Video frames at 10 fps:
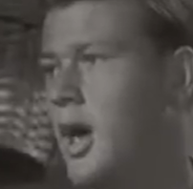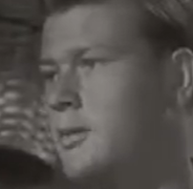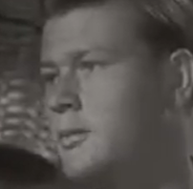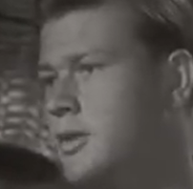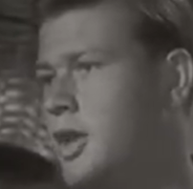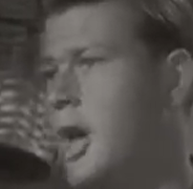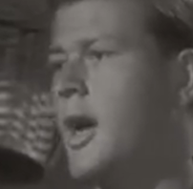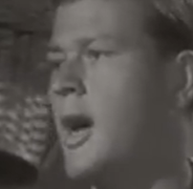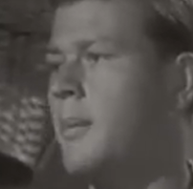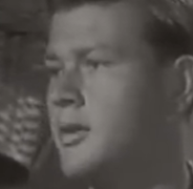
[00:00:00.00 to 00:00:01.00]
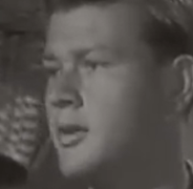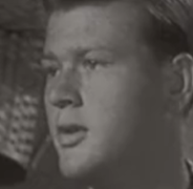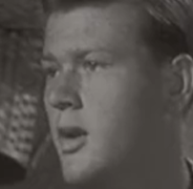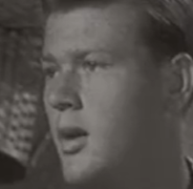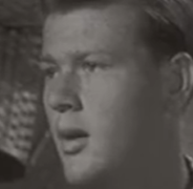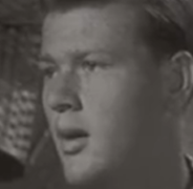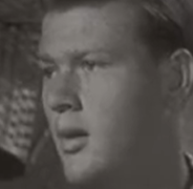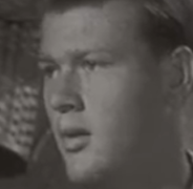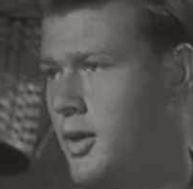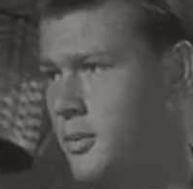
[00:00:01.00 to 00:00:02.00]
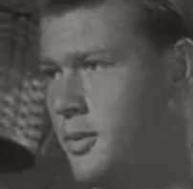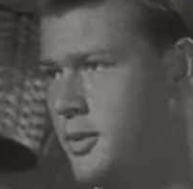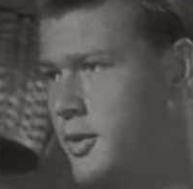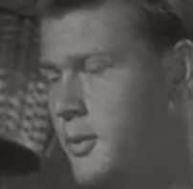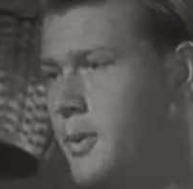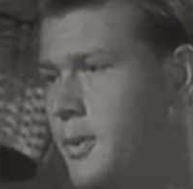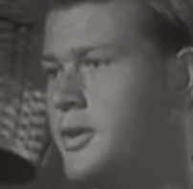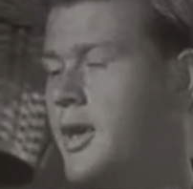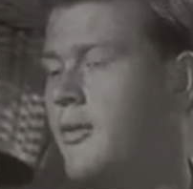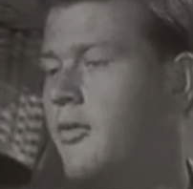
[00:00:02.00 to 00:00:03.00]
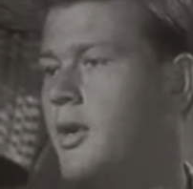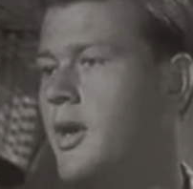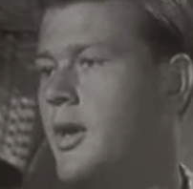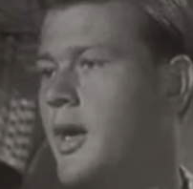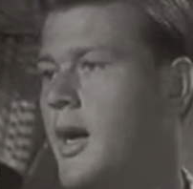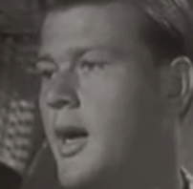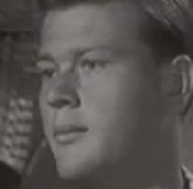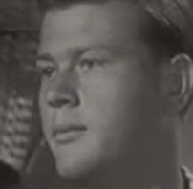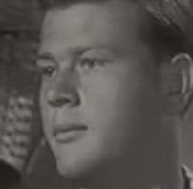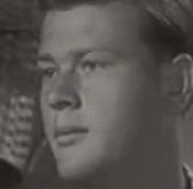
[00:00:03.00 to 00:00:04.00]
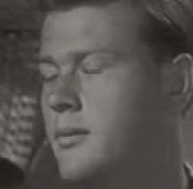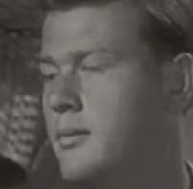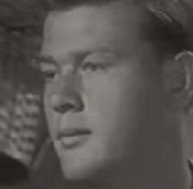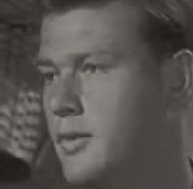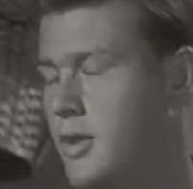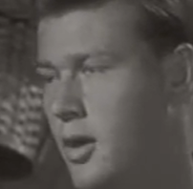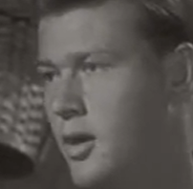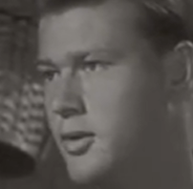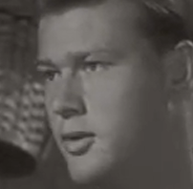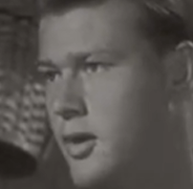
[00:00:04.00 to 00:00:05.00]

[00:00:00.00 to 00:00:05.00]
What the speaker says: Charlie Hopkins. Only the books, though. Pictures came from another guy. It's a